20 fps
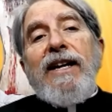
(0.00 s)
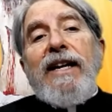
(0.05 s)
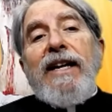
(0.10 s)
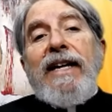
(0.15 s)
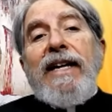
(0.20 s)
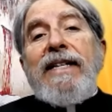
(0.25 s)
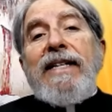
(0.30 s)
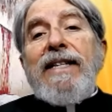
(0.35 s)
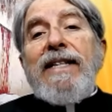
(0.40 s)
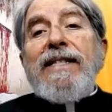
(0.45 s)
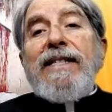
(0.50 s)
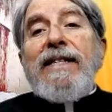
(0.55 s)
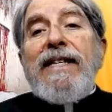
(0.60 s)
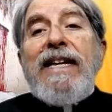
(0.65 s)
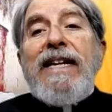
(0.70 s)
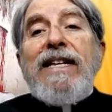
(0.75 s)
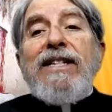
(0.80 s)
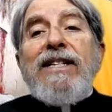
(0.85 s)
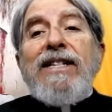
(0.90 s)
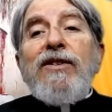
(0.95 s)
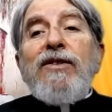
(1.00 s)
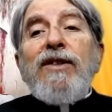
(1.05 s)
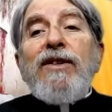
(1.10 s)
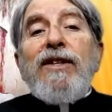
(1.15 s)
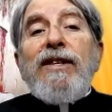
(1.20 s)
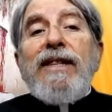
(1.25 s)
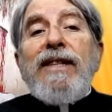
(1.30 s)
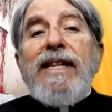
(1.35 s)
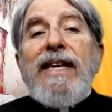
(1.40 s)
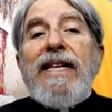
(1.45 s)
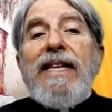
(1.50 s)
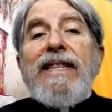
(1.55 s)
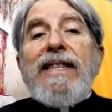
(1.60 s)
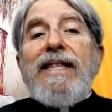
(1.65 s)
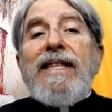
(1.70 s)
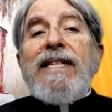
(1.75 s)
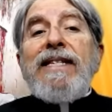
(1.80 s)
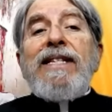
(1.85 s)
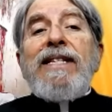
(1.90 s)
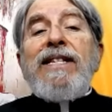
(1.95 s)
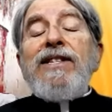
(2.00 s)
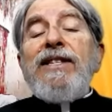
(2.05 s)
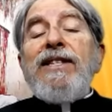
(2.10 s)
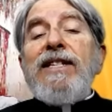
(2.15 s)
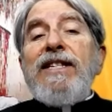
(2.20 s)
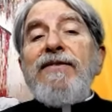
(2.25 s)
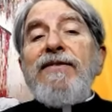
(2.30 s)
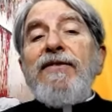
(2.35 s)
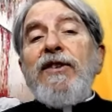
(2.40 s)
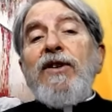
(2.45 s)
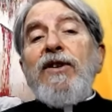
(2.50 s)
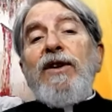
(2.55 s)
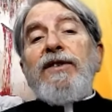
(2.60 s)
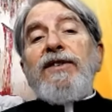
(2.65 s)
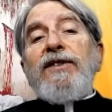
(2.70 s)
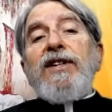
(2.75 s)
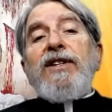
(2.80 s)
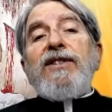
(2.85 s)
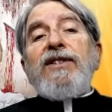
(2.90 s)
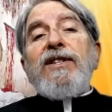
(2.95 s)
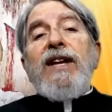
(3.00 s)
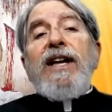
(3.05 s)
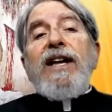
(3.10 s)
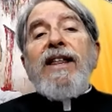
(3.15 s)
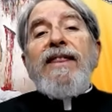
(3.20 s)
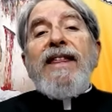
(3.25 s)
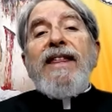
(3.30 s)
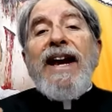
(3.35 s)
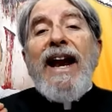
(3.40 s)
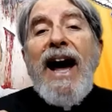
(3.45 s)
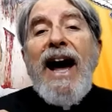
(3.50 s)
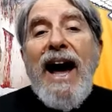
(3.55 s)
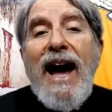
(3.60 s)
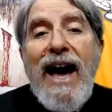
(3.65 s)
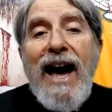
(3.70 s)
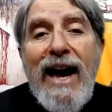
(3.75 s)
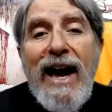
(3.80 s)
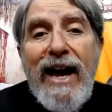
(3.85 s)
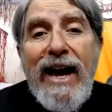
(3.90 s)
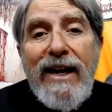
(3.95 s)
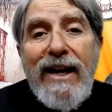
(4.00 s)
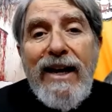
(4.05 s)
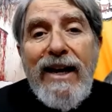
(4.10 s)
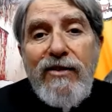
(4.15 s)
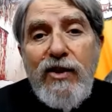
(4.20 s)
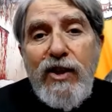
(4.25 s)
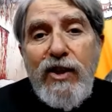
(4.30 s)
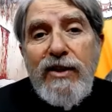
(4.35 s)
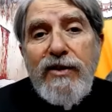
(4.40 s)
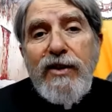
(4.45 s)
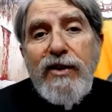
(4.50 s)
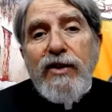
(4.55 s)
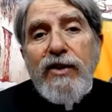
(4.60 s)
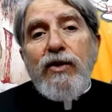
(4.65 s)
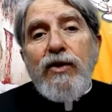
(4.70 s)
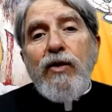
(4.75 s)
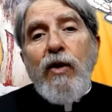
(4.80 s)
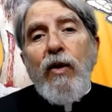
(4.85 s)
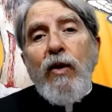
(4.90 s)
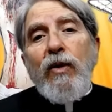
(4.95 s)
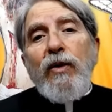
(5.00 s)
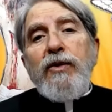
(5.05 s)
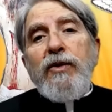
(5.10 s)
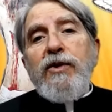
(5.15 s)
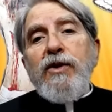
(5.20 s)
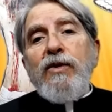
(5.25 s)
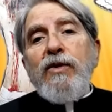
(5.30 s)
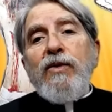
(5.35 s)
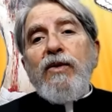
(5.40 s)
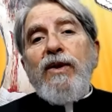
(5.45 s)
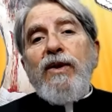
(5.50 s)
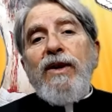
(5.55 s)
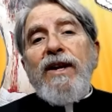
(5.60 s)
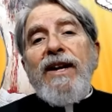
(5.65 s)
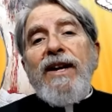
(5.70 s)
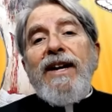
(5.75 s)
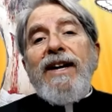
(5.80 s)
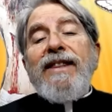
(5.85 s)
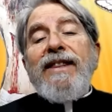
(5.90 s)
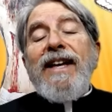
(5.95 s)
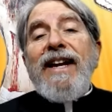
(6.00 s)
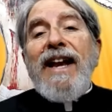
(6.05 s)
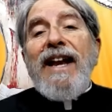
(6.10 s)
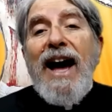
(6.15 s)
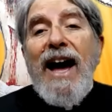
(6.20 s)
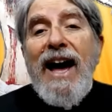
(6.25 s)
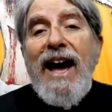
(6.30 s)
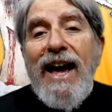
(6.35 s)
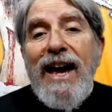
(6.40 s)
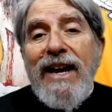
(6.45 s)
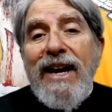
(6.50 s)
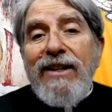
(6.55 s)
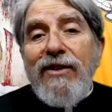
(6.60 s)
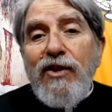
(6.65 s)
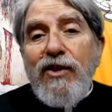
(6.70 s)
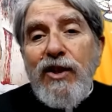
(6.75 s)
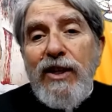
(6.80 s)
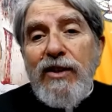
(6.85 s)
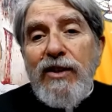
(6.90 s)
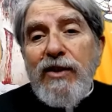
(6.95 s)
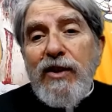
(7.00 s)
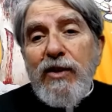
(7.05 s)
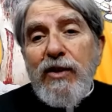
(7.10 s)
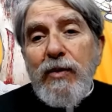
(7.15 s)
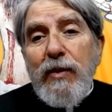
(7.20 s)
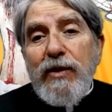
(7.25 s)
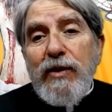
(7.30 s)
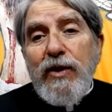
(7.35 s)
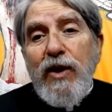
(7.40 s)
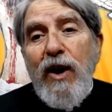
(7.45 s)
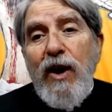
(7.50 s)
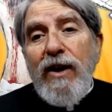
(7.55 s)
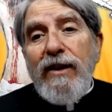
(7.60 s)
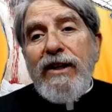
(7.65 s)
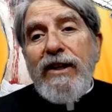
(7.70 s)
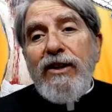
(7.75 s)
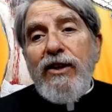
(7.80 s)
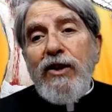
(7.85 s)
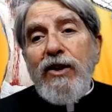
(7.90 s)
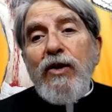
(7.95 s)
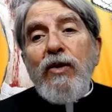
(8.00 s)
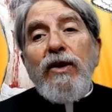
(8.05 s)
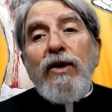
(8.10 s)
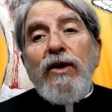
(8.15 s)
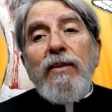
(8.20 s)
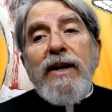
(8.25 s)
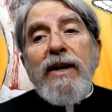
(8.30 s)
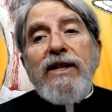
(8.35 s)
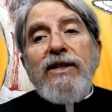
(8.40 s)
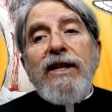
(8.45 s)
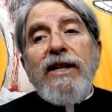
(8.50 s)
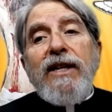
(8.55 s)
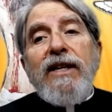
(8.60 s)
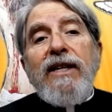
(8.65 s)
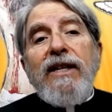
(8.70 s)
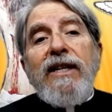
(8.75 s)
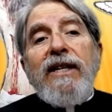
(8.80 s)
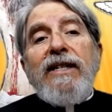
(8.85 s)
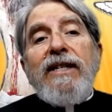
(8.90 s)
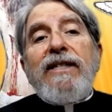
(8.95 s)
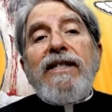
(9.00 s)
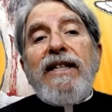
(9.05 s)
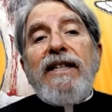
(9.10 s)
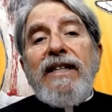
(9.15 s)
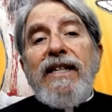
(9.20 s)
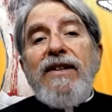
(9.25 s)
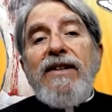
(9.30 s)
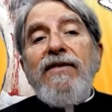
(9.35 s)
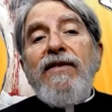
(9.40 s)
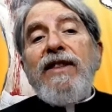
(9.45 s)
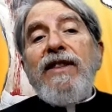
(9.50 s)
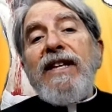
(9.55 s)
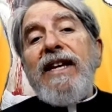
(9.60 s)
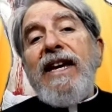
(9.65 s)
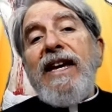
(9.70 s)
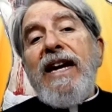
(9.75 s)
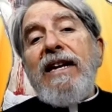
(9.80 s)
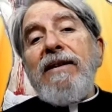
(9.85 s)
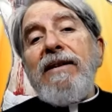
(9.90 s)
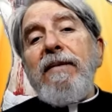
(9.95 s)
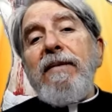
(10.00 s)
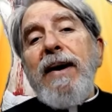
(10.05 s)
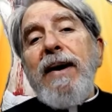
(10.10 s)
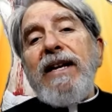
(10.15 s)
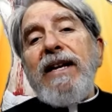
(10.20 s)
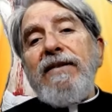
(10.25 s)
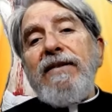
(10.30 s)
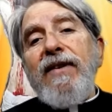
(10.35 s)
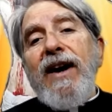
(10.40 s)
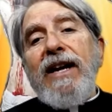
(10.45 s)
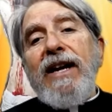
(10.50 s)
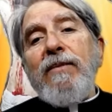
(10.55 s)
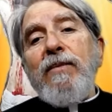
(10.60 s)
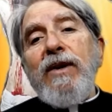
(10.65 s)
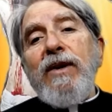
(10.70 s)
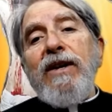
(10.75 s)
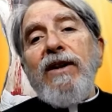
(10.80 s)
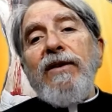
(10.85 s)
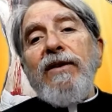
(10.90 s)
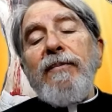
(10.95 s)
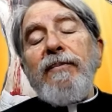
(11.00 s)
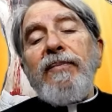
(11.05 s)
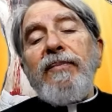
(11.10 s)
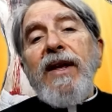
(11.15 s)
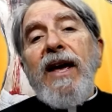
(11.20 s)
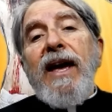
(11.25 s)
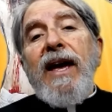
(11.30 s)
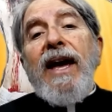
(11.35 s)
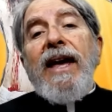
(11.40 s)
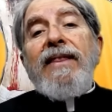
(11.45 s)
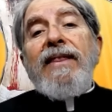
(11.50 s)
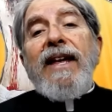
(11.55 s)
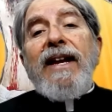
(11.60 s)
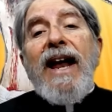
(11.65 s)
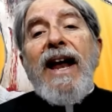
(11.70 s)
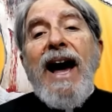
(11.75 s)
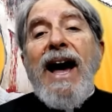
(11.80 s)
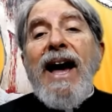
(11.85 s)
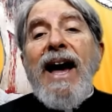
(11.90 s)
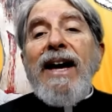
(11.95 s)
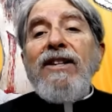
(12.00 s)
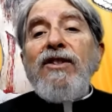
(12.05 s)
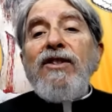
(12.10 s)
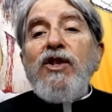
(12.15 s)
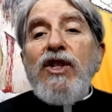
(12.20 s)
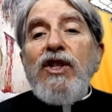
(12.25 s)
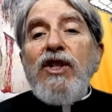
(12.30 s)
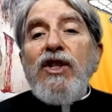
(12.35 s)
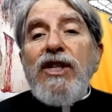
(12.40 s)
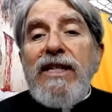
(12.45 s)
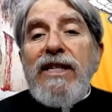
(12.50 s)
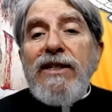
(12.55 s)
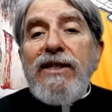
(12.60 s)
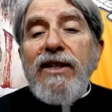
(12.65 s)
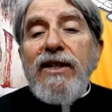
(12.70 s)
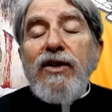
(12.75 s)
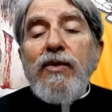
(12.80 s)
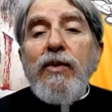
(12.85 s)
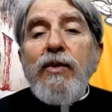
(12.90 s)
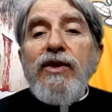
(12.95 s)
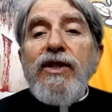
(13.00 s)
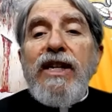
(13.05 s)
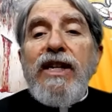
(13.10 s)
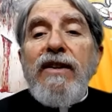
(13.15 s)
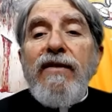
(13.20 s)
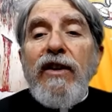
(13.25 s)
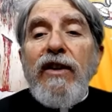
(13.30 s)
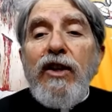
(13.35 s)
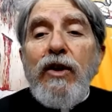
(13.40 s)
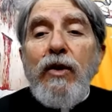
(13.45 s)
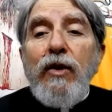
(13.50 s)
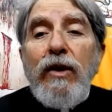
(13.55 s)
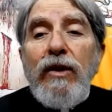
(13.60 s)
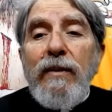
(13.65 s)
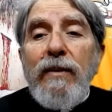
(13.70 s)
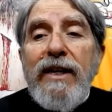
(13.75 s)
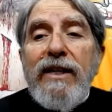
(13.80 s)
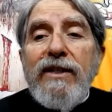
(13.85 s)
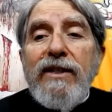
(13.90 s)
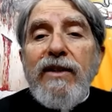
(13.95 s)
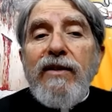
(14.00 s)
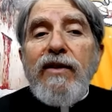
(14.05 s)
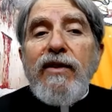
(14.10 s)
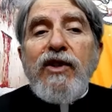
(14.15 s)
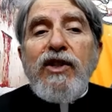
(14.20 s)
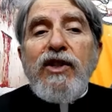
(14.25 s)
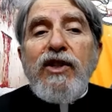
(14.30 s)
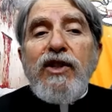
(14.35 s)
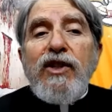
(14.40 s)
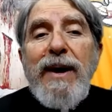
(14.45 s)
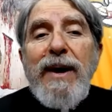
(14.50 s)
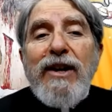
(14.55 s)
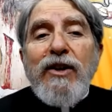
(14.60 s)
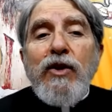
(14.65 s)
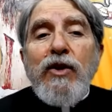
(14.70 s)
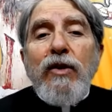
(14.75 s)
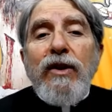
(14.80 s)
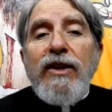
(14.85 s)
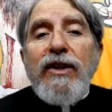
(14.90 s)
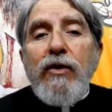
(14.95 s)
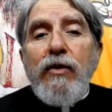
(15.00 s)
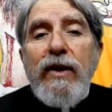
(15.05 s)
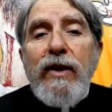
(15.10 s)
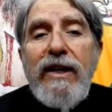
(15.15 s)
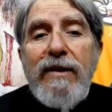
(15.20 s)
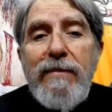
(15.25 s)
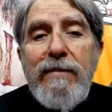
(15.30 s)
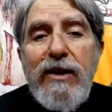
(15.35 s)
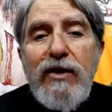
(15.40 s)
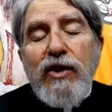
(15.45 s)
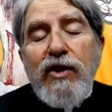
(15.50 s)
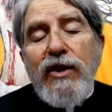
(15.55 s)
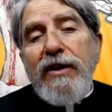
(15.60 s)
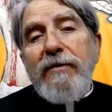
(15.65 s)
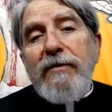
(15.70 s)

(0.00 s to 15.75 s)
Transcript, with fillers: He says, These are the, the, this is the difficulties that I, Jesus, told you, that I, Jesus, was calling you, Luisa, to live in the kingdom of my divine will, that I, Jesus, was giving you, Luisa, the special and unique mission